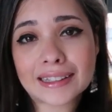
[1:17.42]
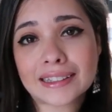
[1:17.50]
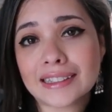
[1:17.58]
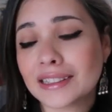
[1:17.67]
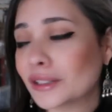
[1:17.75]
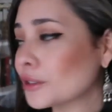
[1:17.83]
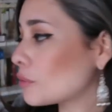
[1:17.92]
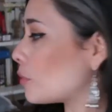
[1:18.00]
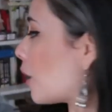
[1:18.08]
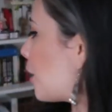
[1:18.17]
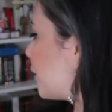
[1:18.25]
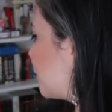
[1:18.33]
near the
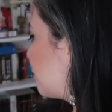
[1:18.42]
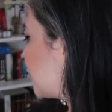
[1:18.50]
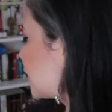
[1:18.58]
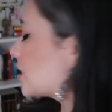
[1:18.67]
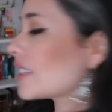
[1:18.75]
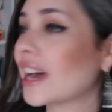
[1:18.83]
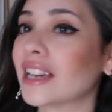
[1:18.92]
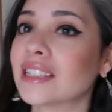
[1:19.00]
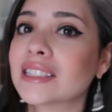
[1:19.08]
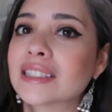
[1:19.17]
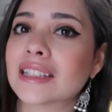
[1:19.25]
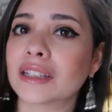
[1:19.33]
bottom because
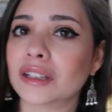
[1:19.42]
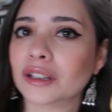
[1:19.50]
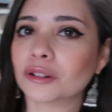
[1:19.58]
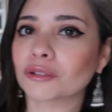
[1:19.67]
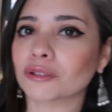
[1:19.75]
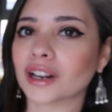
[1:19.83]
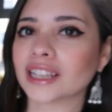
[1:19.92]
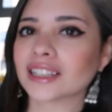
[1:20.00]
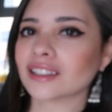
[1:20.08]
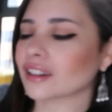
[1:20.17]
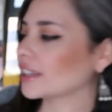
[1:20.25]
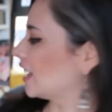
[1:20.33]
I sit right
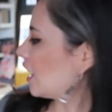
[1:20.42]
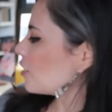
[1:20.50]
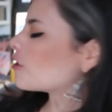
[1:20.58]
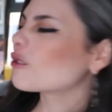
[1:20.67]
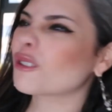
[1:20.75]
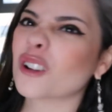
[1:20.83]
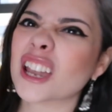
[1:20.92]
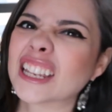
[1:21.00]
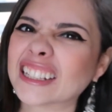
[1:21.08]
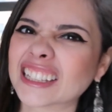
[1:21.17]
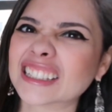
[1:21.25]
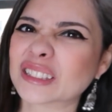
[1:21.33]
here
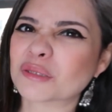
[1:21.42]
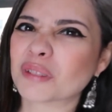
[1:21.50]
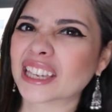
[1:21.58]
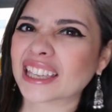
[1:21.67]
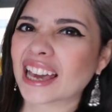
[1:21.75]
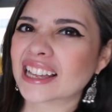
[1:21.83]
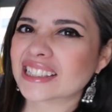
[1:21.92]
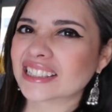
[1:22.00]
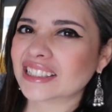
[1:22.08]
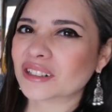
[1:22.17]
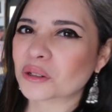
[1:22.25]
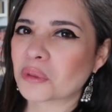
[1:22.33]
right next to my cat's litter